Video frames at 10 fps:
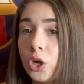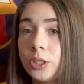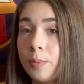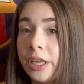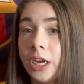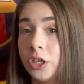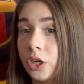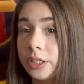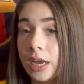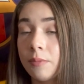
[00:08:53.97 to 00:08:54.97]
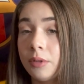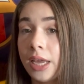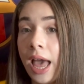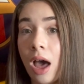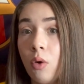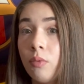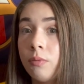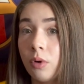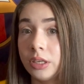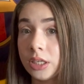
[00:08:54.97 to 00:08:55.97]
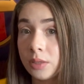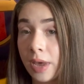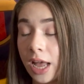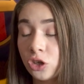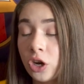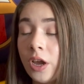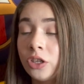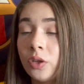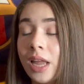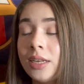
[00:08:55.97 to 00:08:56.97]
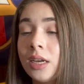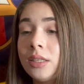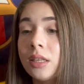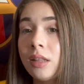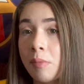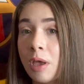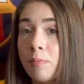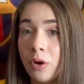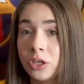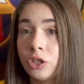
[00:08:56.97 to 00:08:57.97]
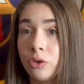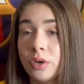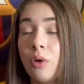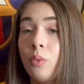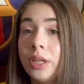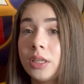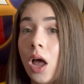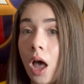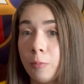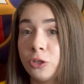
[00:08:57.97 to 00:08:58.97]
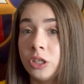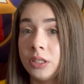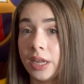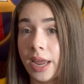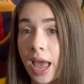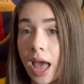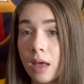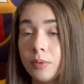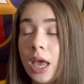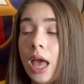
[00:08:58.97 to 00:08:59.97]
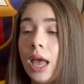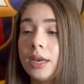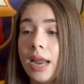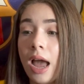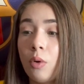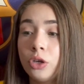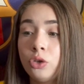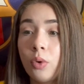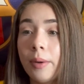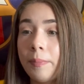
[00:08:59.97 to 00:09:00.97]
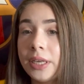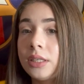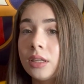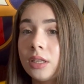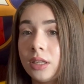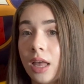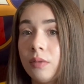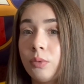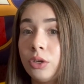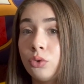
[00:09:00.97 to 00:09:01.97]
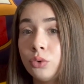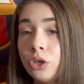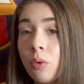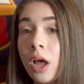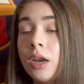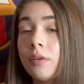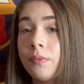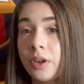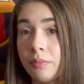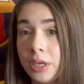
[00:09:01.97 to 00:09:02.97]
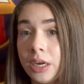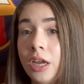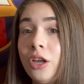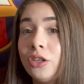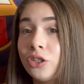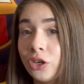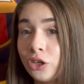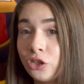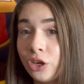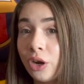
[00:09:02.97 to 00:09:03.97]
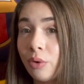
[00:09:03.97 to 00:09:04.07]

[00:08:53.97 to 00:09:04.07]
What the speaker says: those players are definitely out for this match. So that does limit Barcelona with the options they have. Now you are basically left with Gundogan, Fermin, Sergi